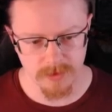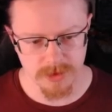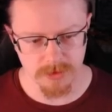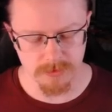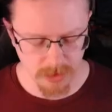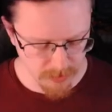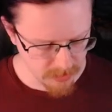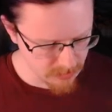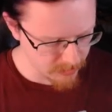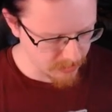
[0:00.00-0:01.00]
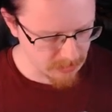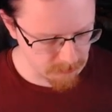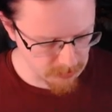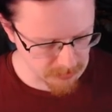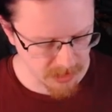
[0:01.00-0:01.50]
So now we can
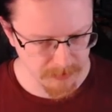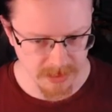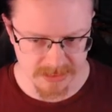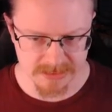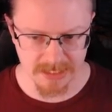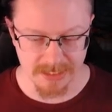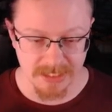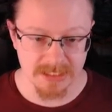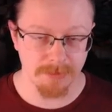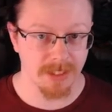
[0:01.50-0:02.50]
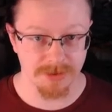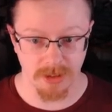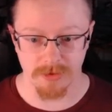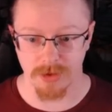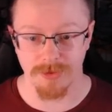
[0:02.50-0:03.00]
run commands, and these commands
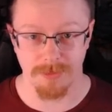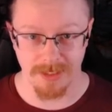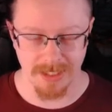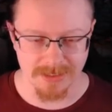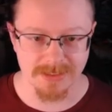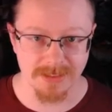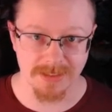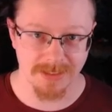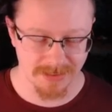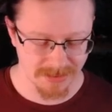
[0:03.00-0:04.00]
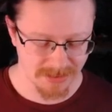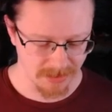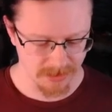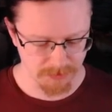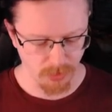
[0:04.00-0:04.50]
aren't going to be instant. As I
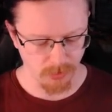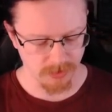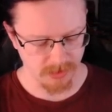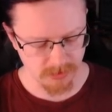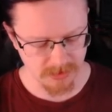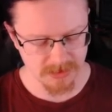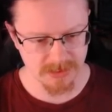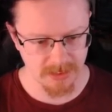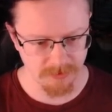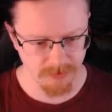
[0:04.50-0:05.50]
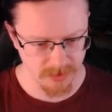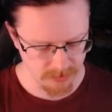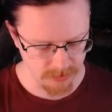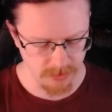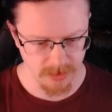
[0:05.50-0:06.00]
said, it's polling. So let's say if I
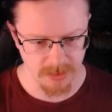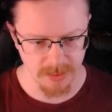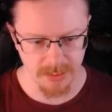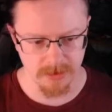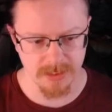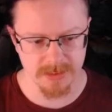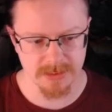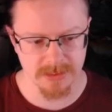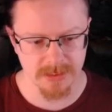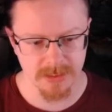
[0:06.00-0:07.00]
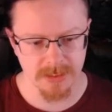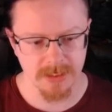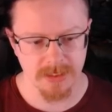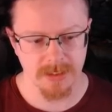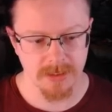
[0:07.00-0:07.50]
do an ls,
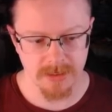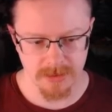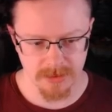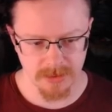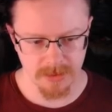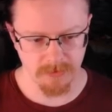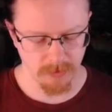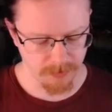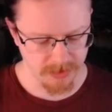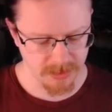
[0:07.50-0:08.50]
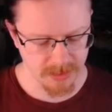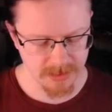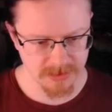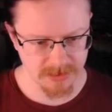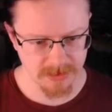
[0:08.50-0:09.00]
it will be
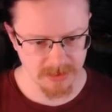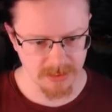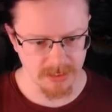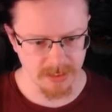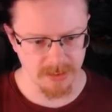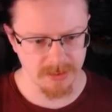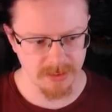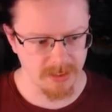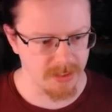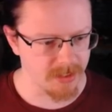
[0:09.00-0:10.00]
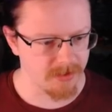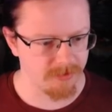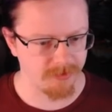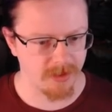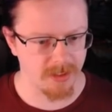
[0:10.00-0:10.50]
tasked. And
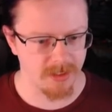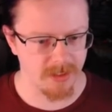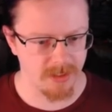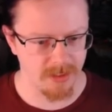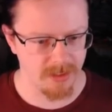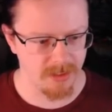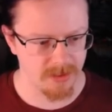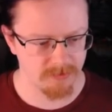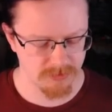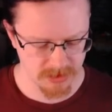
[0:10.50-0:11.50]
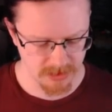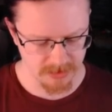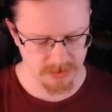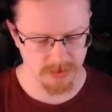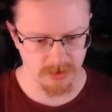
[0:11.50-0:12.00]
if I say,
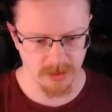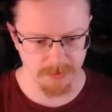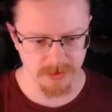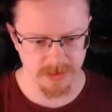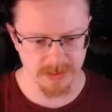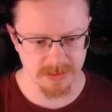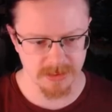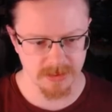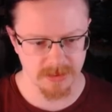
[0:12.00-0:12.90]
let's do a couple of these,